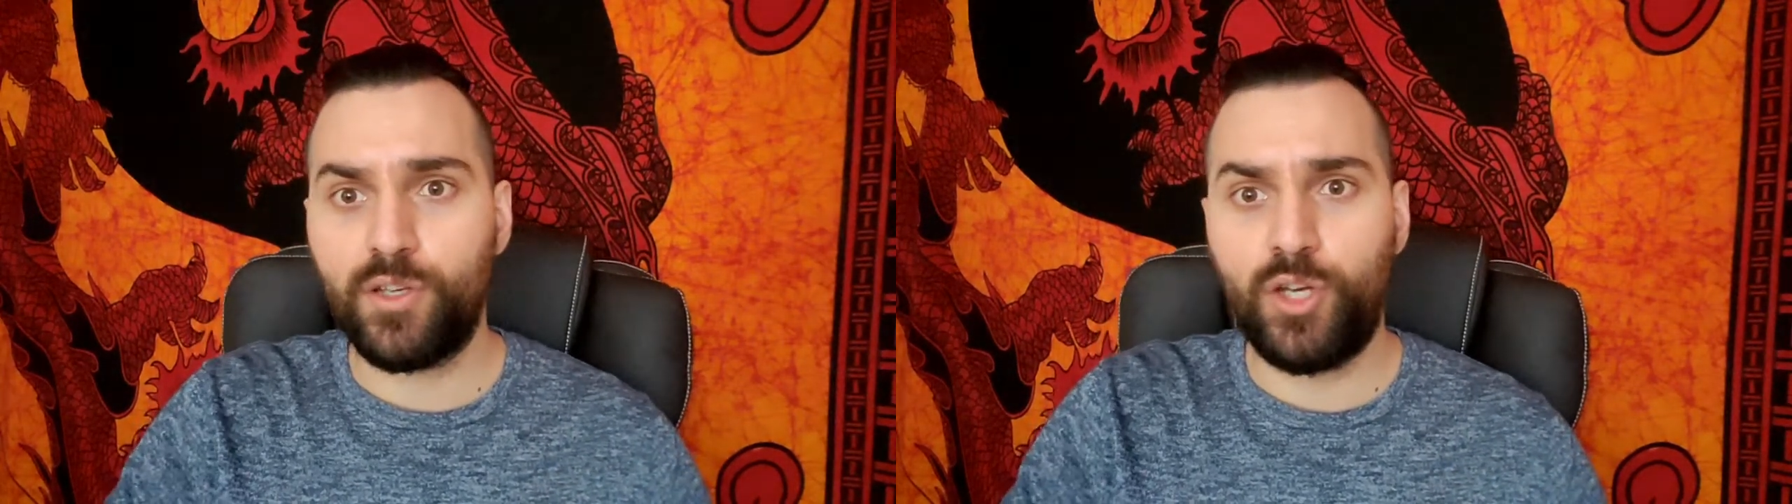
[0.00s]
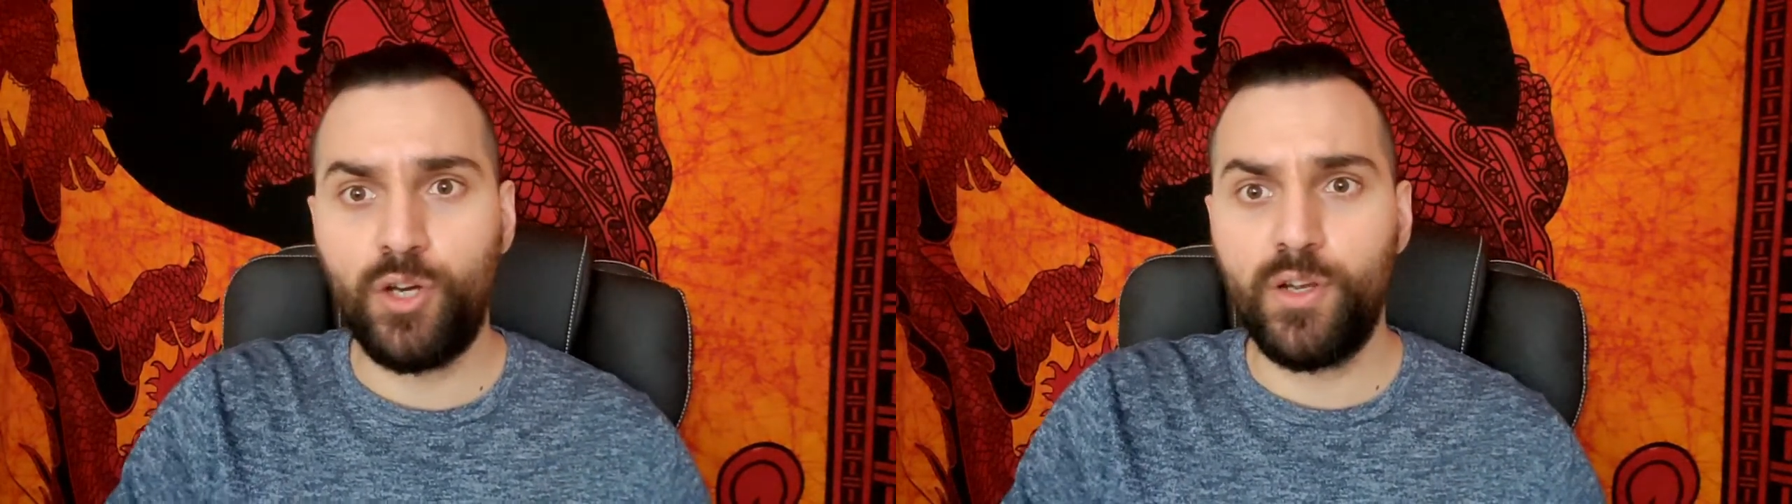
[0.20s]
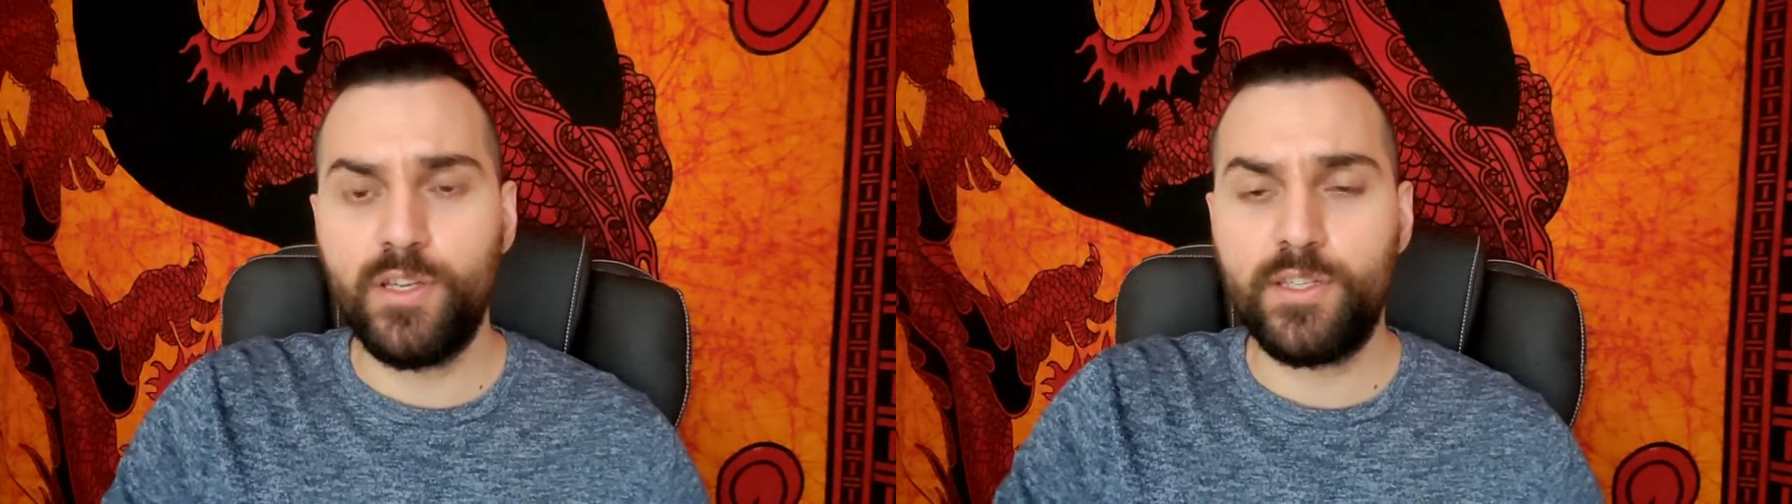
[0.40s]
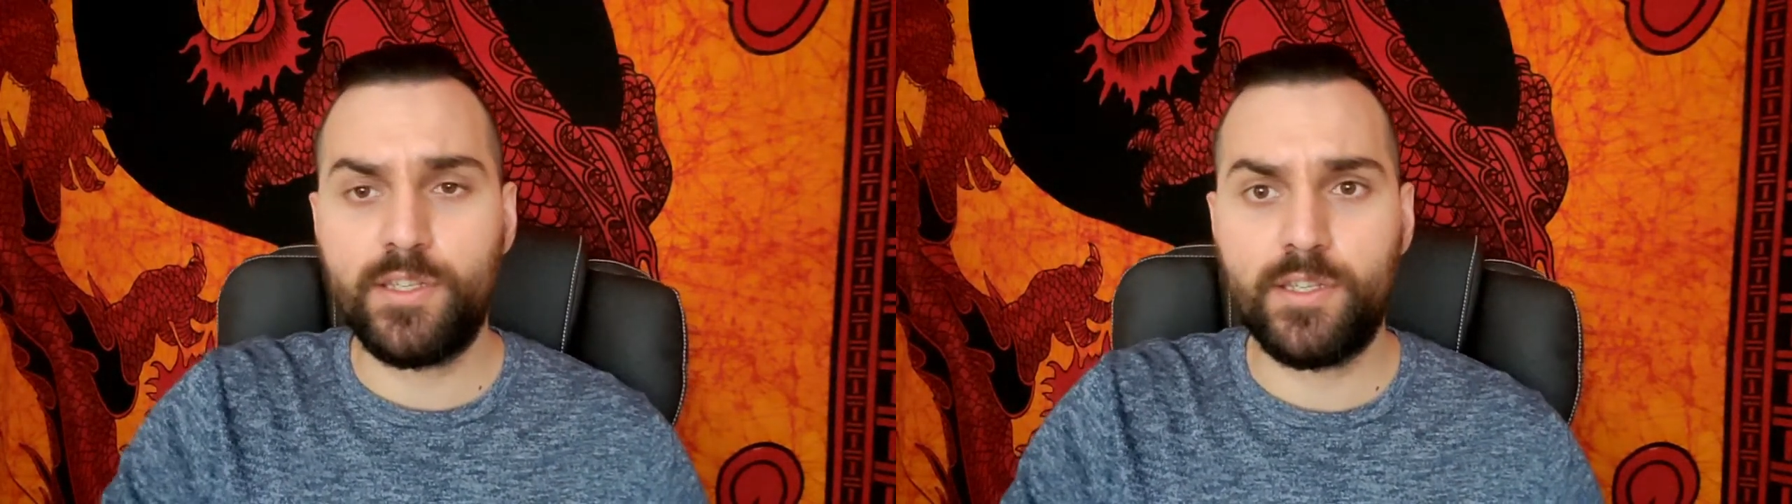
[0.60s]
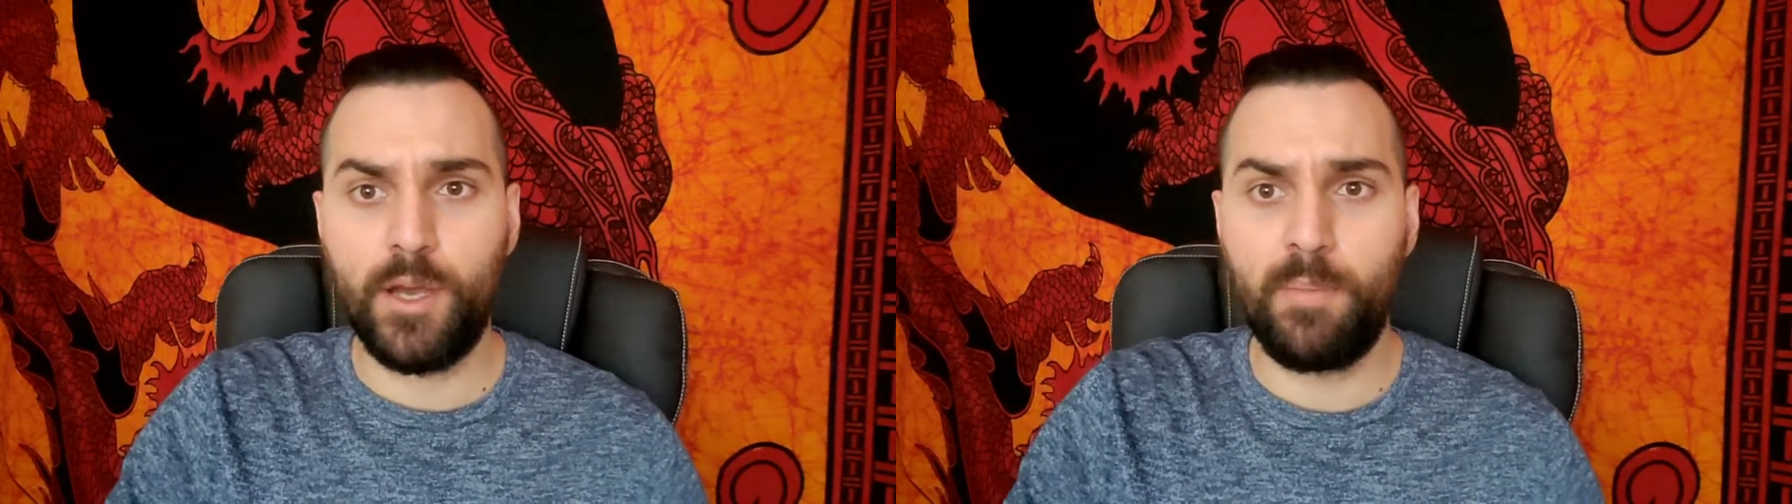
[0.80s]

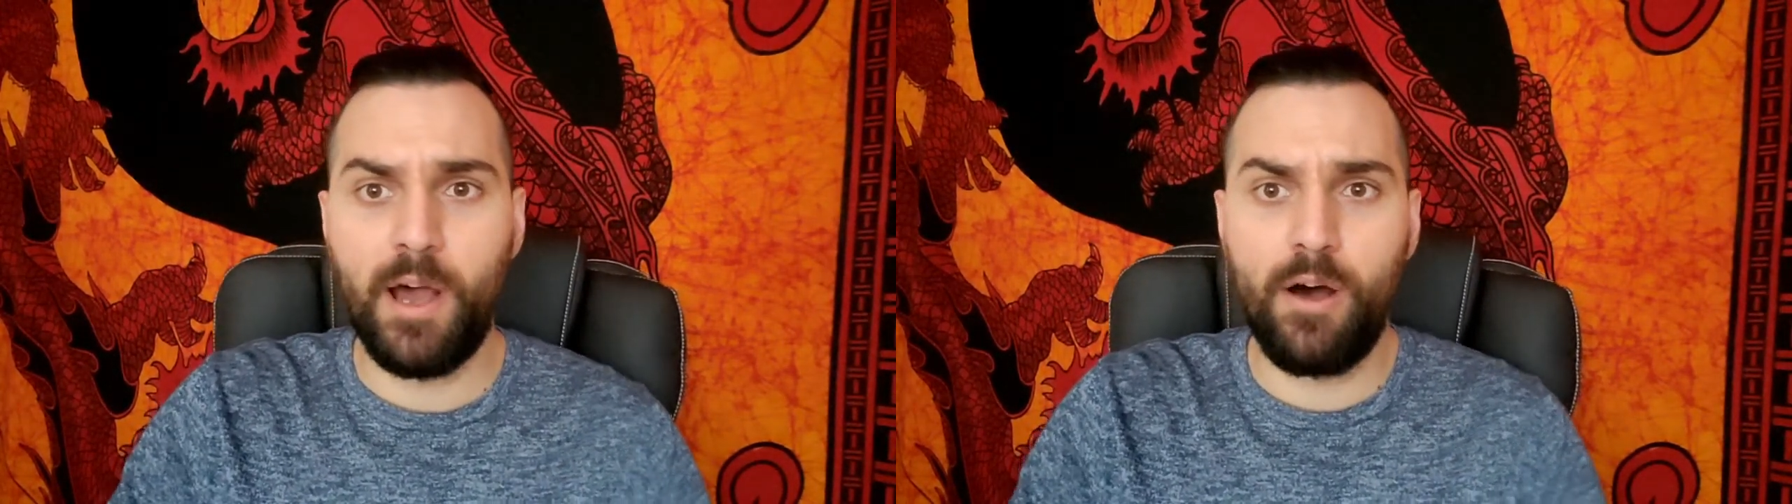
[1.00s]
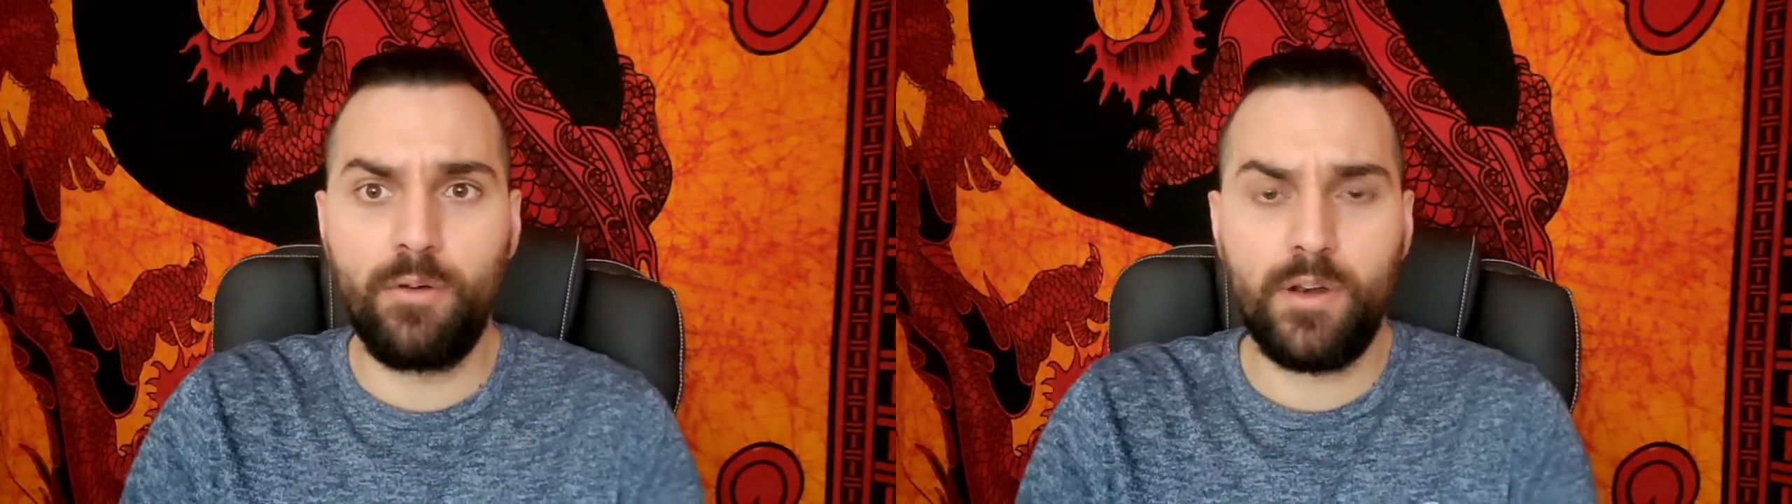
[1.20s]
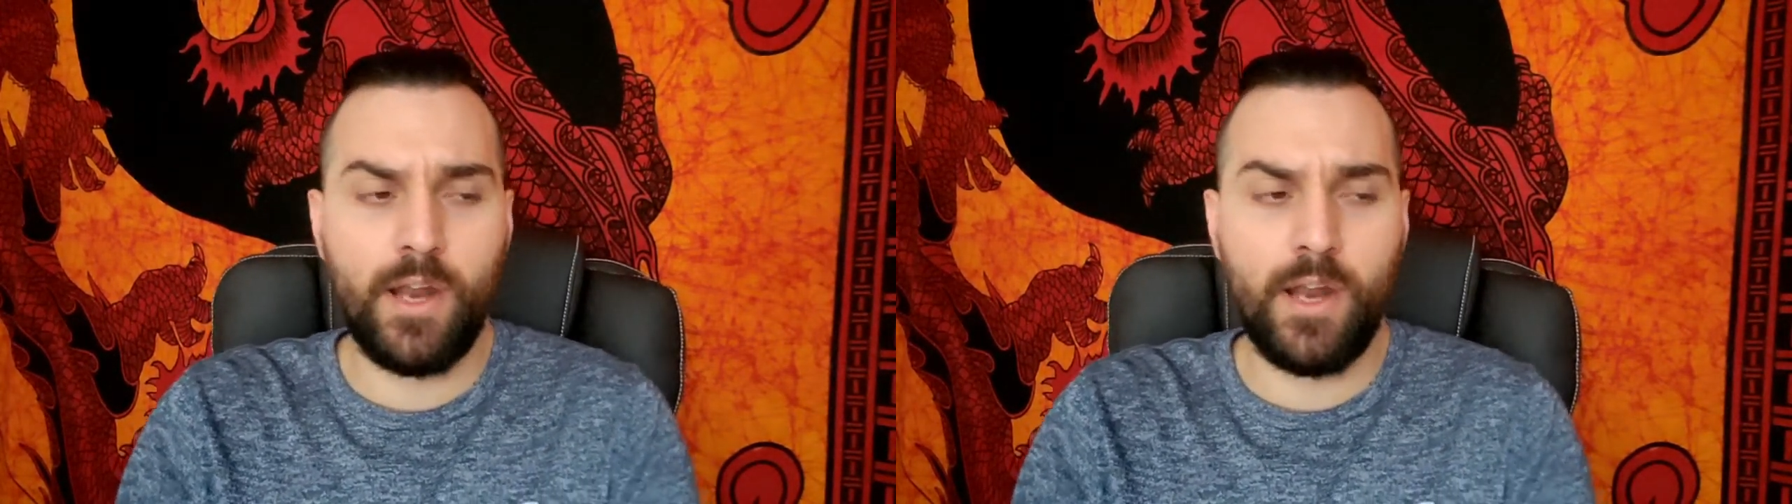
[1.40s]
curious about